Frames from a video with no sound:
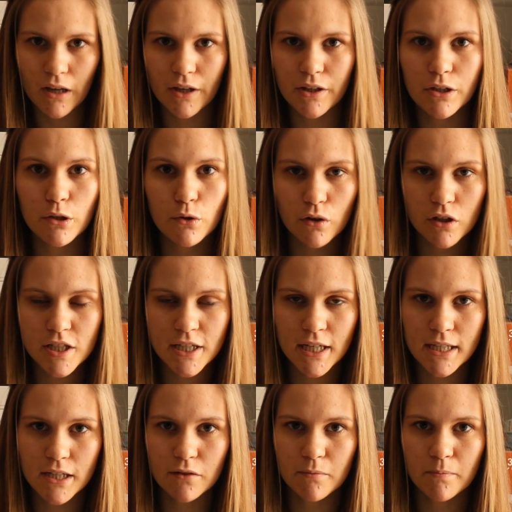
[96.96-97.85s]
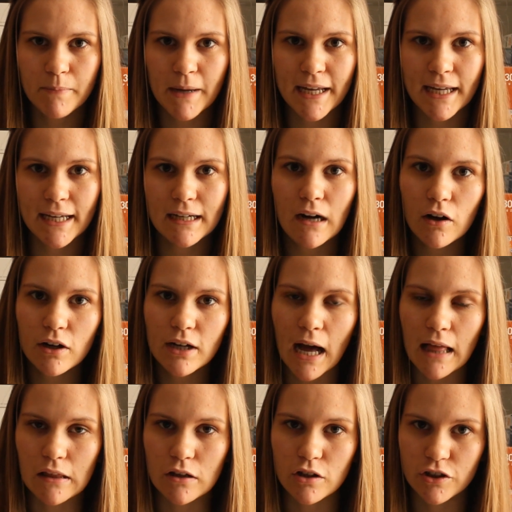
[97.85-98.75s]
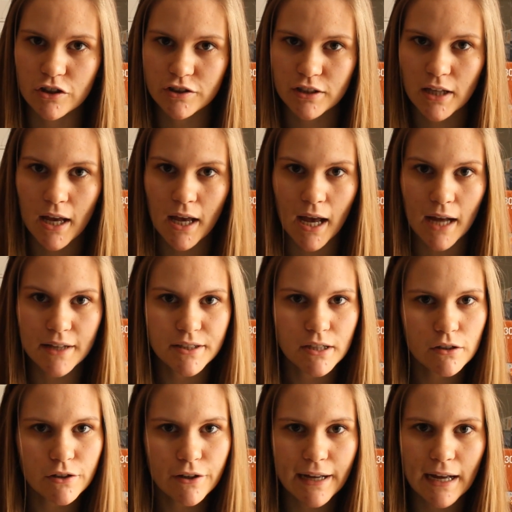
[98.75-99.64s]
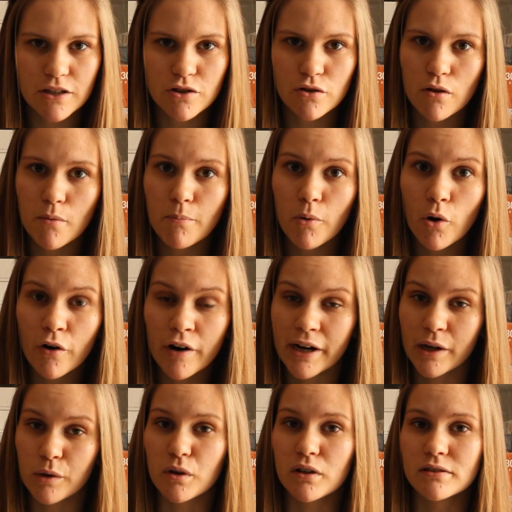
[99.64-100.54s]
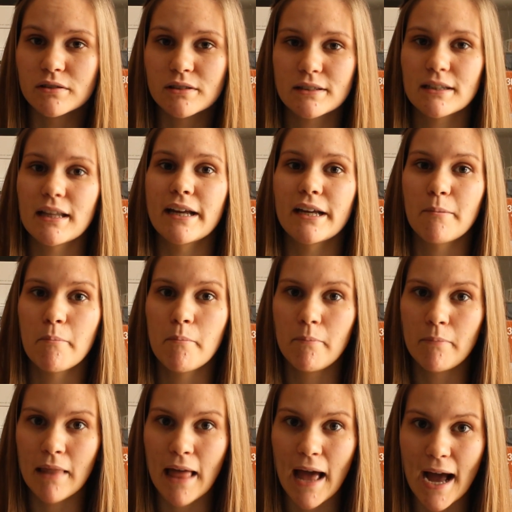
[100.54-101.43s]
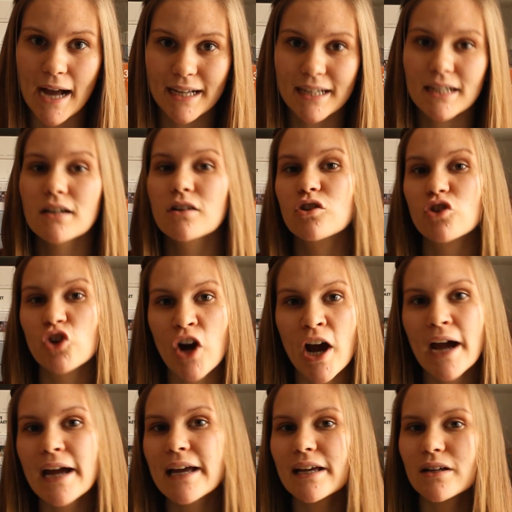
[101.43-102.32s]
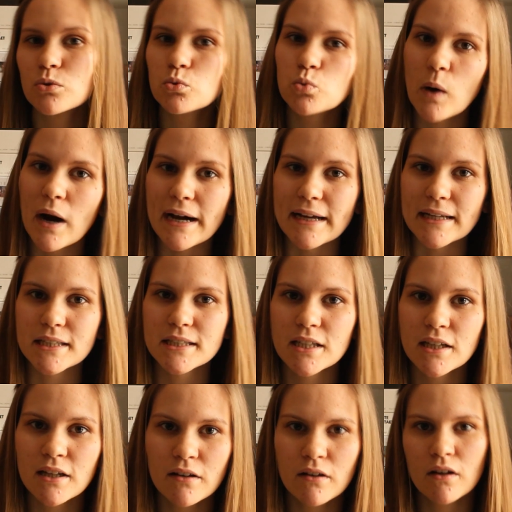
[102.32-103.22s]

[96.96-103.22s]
You continue picking out colors until you get to the boring ones like black, gray and white.